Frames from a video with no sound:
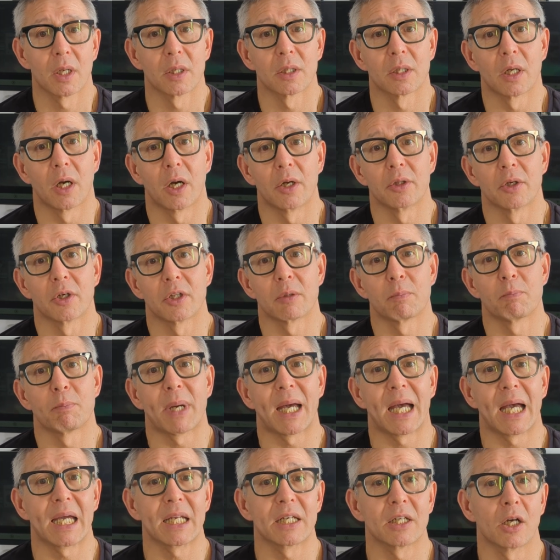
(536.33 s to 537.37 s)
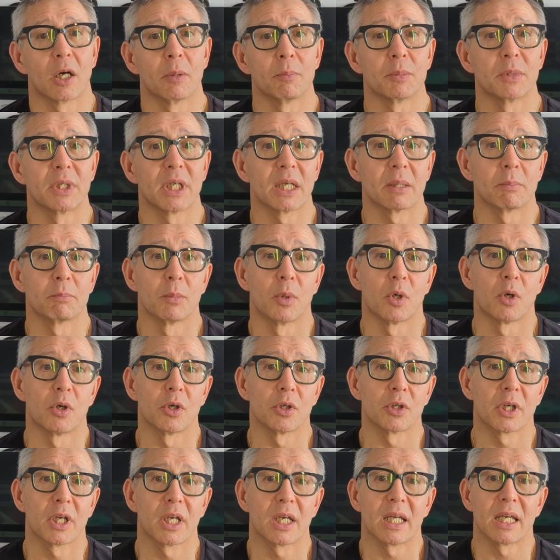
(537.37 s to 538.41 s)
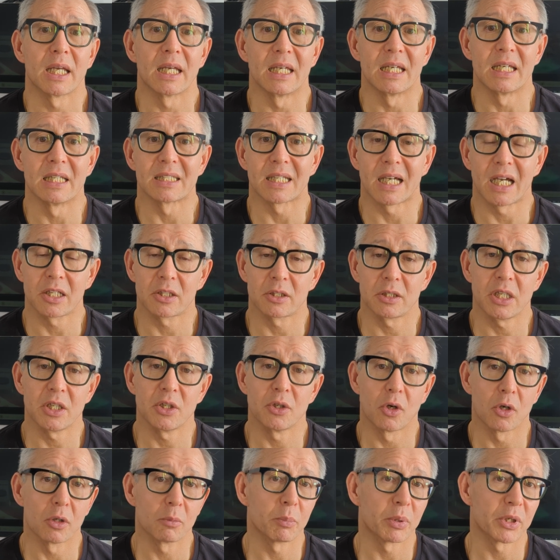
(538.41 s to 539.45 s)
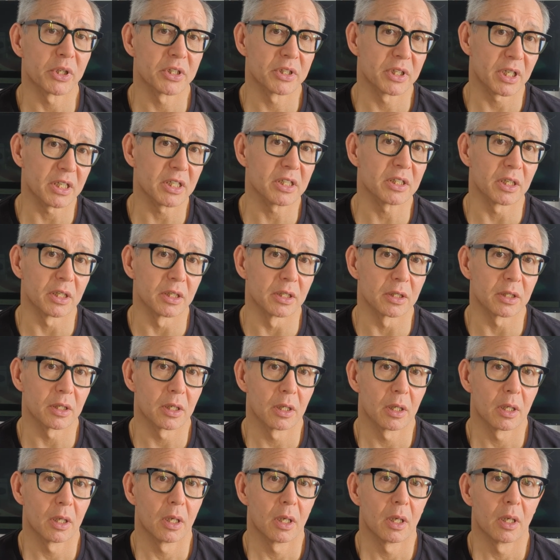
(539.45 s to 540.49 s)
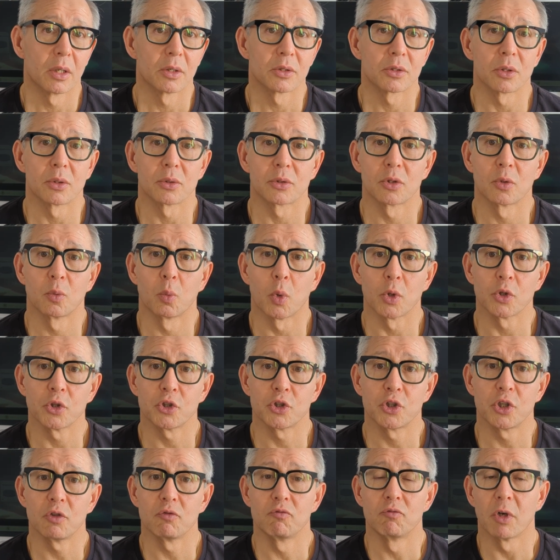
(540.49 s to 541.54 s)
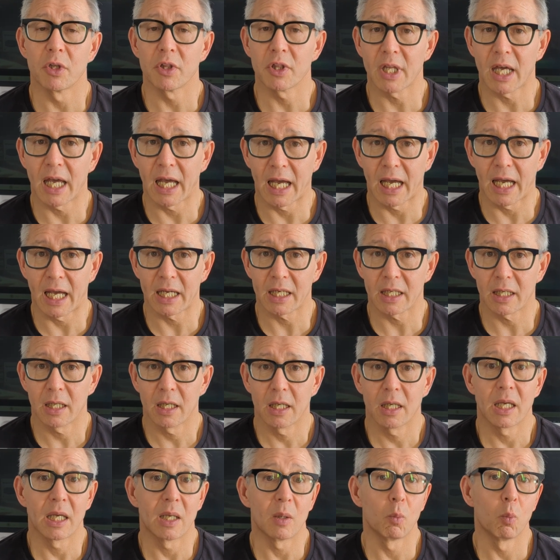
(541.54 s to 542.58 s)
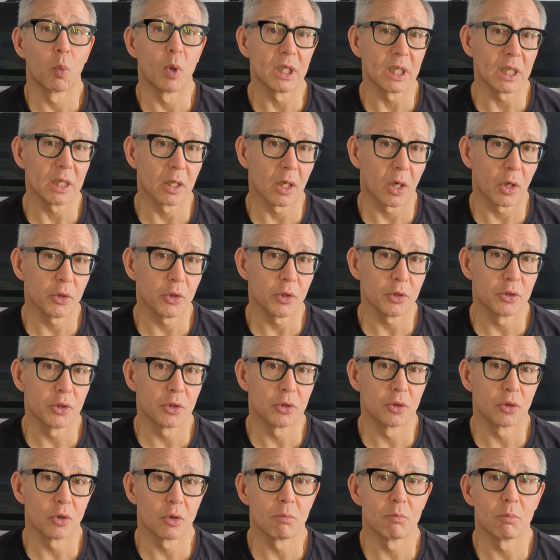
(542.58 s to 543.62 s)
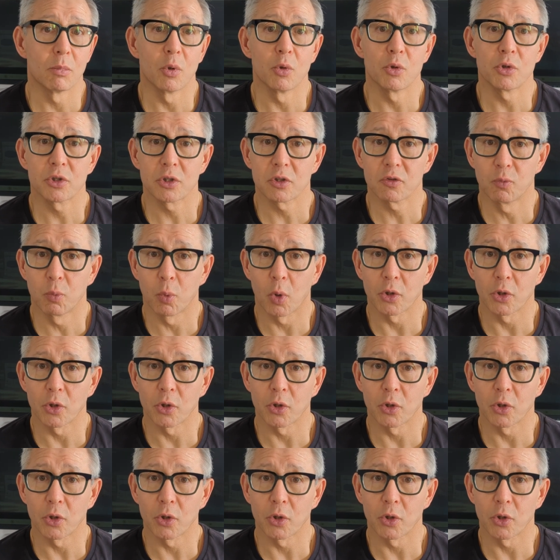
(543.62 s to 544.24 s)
Now, now the bad update mod is actually non persistent. So, so once you run the hack, it will allow you to do most of